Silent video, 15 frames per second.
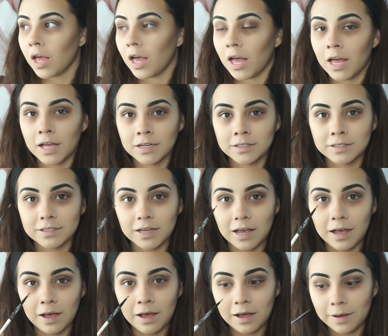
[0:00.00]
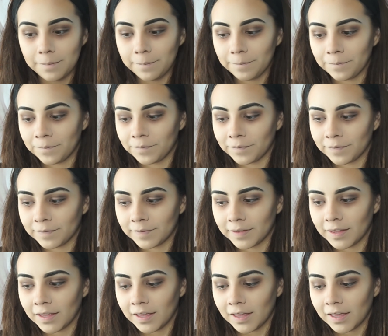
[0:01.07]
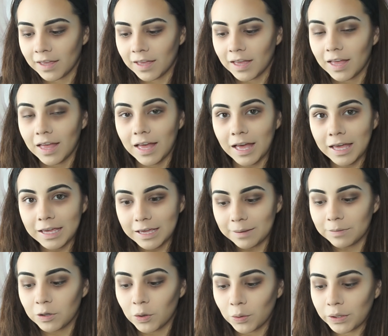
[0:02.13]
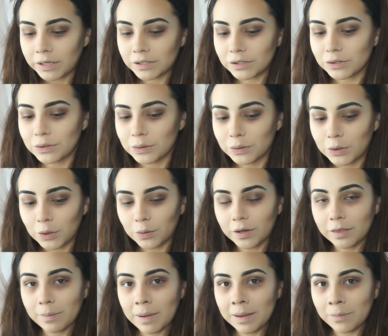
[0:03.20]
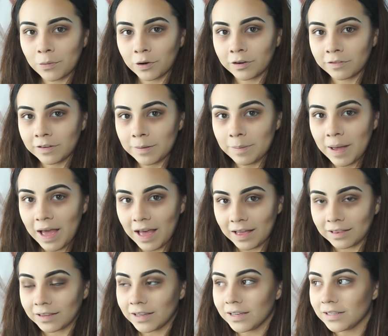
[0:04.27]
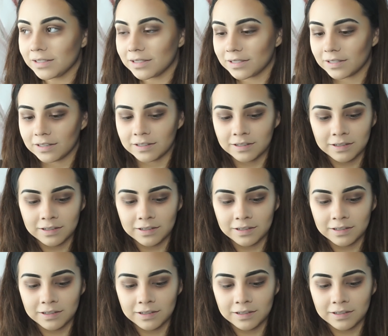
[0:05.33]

and I am going to go with my Morphe palette,